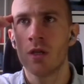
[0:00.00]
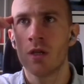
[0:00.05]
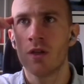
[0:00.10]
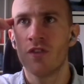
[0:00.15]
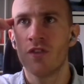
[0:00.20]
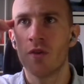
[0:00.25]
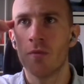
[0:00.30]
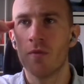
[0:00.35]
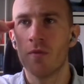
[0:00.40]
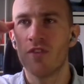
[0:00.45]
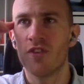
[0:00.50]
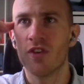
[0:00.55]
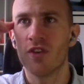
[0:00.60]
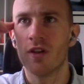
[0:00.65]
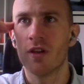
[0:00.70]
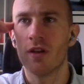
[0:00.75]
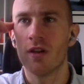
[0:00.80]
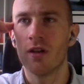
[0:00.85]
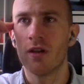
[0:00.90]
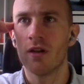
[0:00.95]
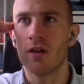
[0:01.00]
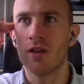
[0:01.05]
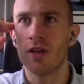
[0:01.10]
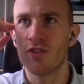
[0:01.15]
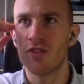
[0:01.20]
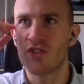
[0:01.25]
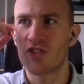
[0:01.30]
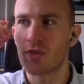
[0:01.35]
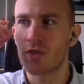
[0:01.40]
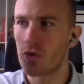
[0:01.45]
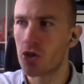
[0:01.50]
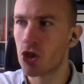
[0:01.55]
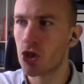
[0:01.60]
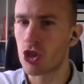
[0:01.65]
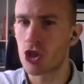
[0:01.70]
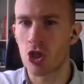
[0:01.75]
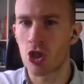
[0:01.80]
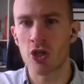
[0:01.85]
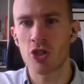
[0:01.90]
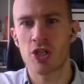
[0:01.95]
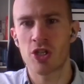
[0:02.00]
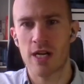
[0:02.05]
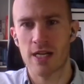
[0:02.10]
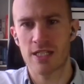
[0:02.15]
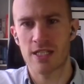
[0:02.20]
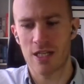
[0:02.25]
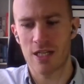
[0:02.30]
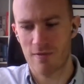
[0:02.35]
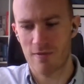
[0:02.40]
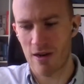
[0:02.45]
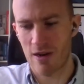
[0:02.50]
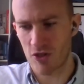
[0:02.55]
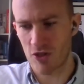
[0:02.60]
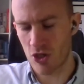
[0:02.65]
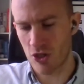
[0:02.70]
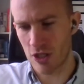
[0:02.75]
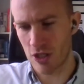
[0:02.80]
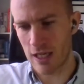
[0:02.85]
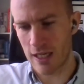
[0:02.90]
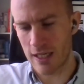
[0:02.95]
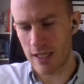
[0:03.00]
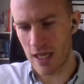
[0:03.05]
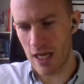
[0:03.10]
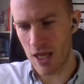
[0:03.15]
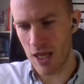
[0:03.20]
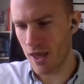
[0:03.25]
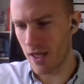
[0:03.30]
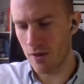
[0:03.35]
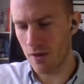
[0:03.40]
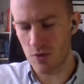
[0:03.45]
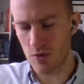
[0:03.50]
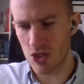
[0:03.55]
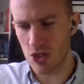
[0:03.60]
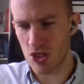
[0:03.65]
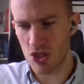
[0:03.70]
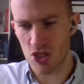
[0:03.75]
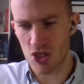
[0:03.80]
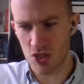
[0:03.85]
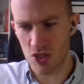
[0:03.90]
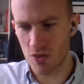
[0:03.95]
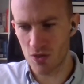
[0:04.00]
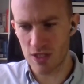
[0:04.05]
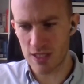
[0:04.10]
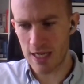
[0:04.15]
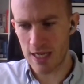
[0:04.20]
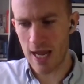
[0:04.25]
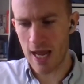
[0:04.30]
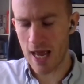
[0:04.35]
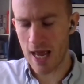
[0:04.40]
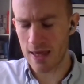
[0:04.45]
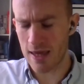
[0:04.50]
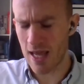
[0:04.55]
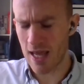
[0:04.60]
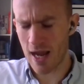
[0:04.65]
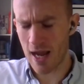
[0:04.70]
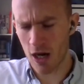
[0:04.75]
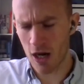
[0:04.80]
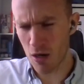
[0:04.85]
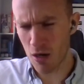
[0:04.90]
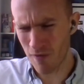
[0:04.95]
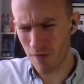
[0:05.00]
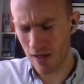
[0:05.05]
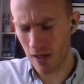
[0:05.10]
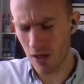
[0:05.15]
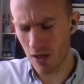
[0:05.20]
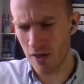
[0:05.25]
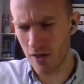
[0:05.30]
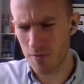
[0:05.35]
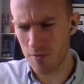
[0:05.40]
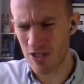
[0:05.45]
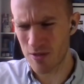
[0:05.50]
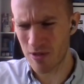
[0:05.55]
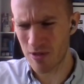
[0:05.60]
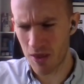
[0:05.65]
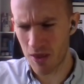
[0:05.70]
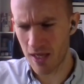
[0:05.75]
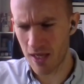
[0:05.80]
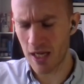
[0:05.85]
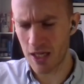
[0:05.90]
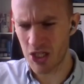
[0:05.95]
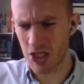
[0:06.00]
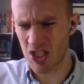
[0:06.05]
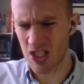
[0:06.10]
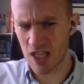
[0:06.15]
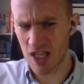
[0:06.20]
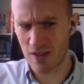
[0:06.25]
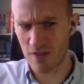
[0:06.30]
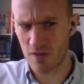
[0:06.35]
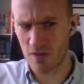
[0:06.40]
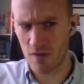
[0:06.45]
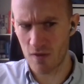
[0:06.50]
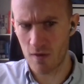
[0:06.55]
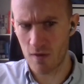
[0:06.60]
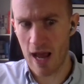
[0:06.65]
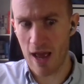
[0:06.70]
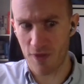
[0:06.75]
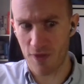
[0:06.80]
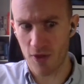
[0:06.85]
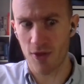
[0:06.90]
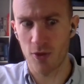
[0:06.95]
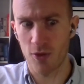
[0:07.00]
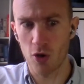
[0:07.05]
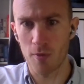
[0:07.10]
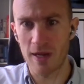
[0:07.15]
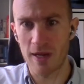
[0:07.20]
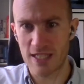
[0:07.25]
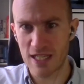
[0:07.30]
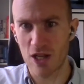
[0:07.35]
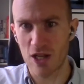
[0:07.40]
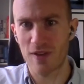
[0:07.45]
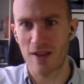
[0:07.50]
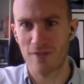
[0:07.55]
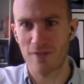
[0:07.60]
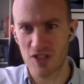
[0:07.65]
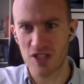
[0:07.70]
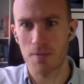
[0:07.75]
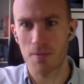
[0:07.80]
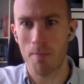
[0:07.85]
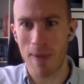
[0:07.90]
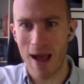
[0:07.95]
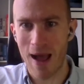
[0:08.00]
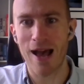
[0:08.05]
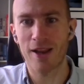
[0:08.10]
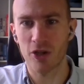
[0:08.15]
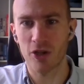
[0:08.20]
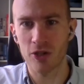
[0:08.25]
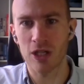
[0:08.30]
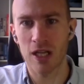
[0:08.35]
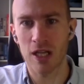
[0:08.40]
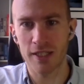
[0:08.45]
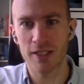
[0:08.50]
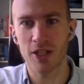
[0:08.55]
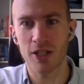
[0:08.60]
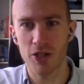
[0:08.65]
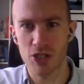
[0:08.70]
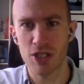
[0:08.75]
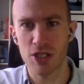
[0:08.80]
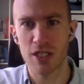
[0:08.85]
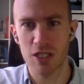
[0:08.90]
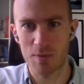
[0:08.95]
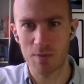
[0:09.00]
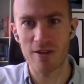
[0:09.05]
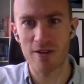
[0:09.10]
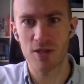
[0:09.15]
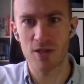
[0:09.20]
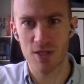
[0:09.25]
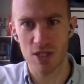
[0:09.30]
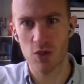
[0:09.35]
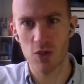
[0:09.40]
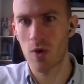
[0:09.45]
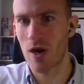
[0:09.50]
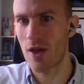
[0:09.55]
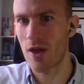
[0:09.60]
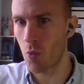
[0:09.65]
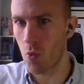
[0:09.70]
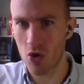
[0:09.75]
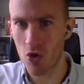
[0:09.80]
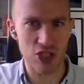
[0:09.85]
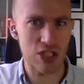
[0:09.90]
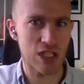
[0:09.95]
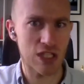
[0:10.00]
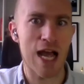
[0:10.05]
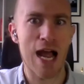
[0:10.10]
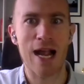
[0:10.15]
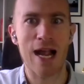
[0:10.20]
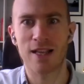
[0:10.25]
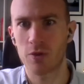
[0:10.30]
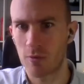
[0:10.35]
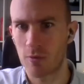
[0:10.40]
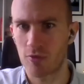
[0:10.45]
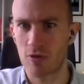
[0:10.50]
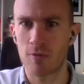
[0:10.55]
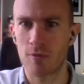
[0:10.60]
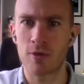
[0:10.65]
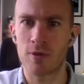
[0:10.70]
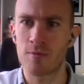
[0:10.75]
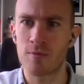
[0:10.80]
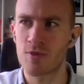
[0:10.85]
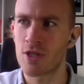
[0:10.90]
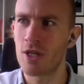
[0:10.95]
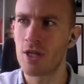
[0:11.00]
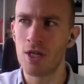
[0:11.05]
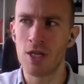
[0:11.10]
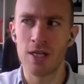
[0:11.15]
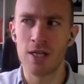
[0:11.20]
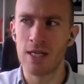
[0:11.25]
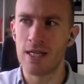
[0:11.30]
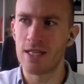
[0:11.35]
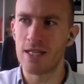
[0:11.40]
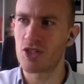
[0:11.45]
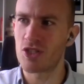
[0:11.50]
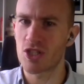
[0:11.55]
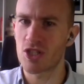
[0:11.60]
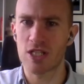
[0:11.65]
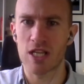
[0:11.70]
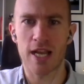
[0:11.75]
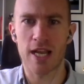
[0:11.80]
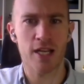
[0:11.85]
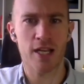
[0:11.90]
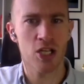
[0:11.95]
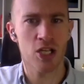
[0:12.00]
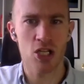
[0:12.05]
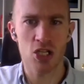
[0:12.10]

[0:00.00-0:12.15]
there's some good contracting around online that I think was just, as soon as I had that, I can't remember if I learned it from someone. I think I just kind of had the thought myself after some bad online coaching experiences where there was a lag, there were problems. It's just like,